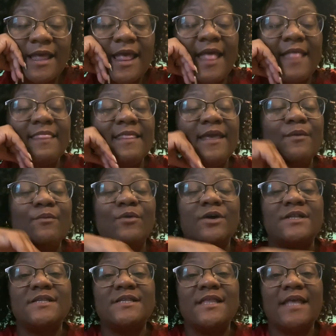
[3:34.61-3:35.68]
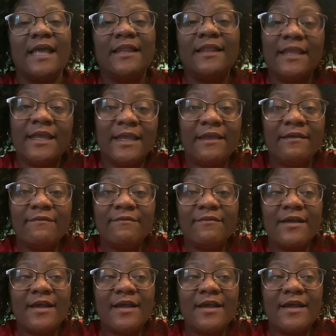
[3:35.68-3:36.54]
And then once they leave,